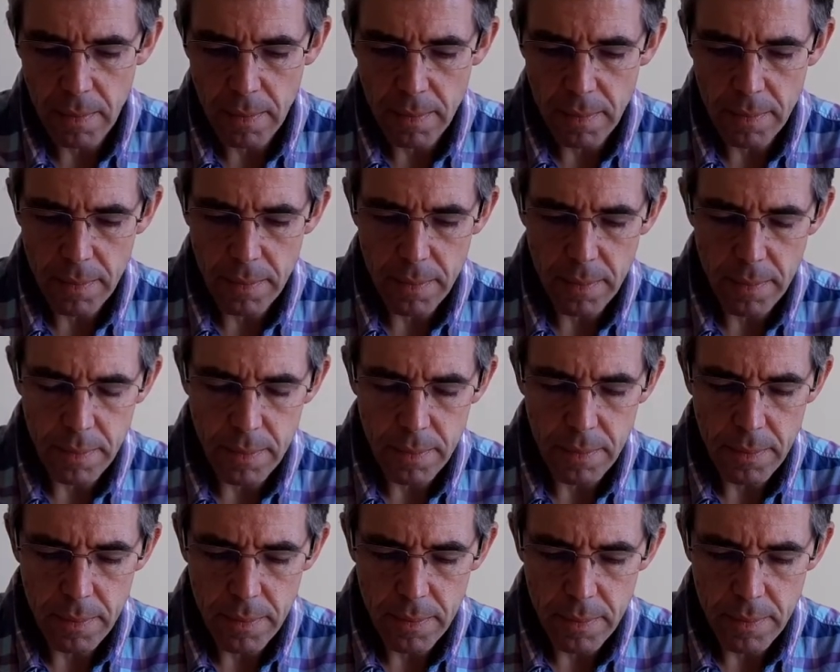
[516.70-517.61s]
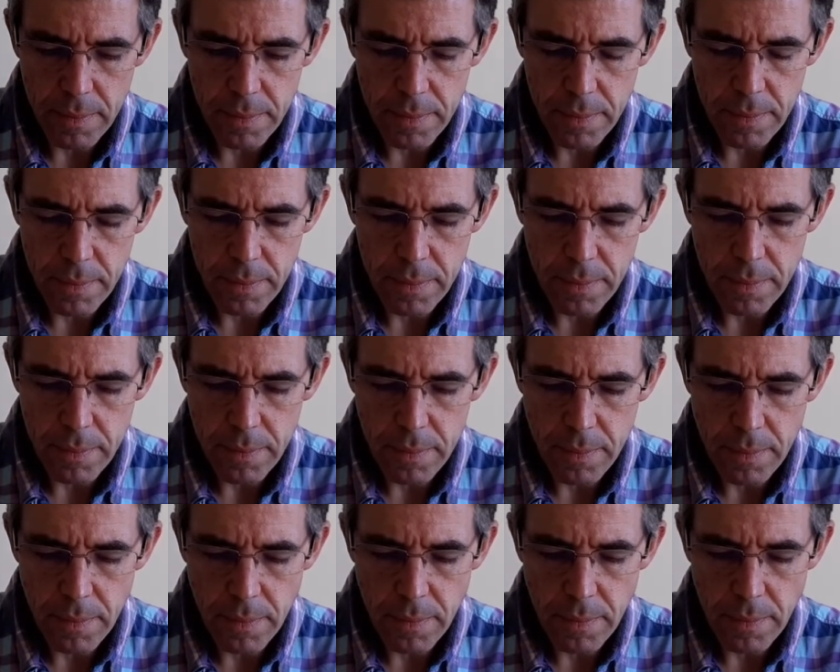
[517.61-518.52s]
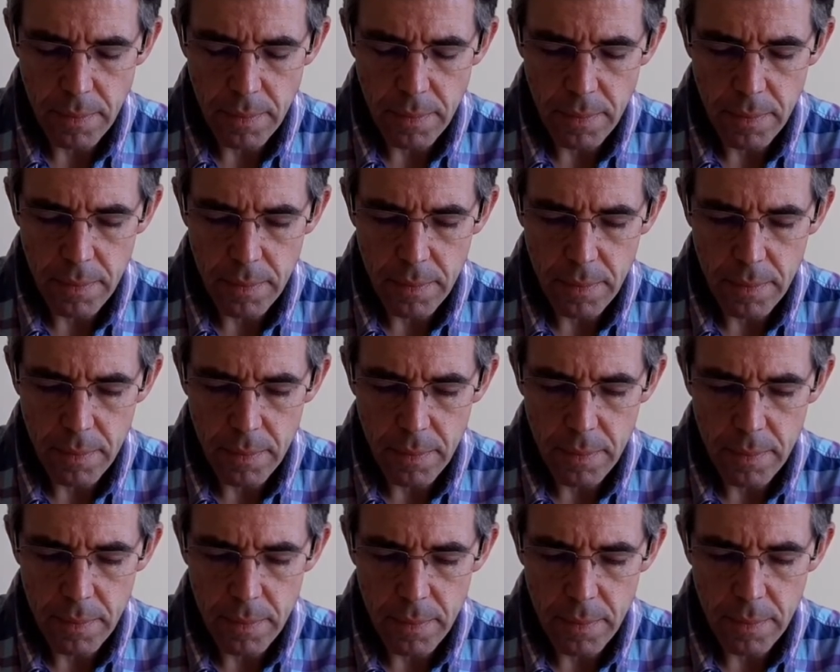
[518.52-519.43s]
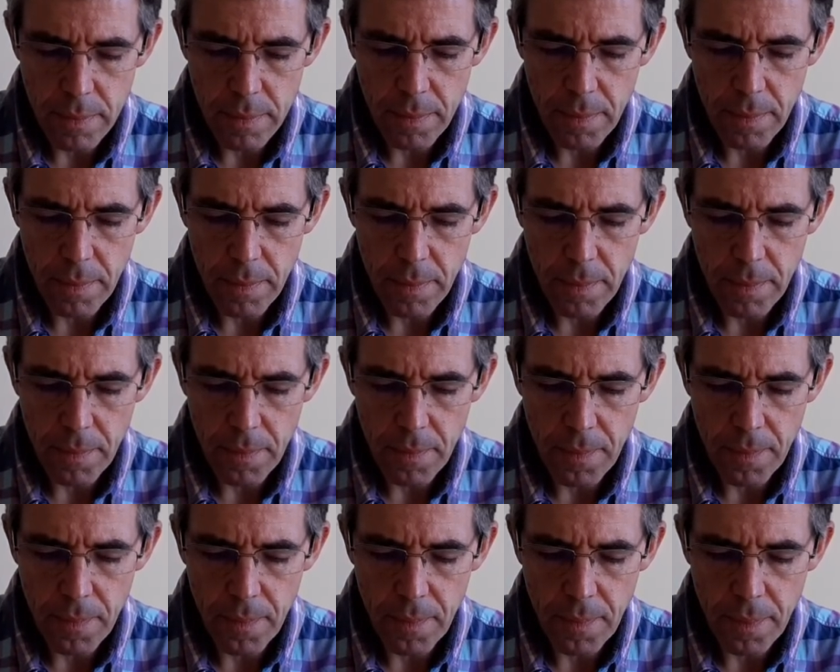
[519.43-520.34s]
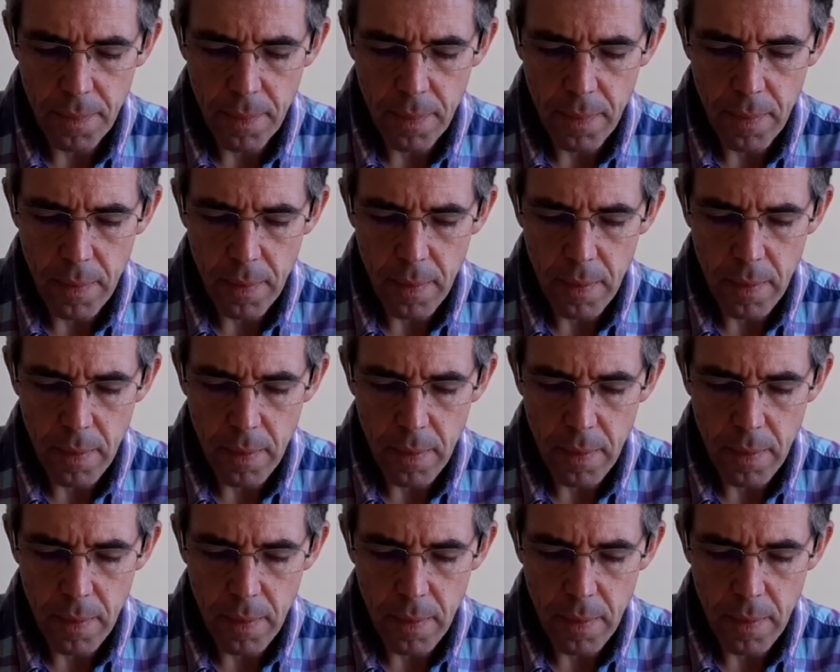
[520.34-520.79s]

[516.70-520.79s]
Nothing is said.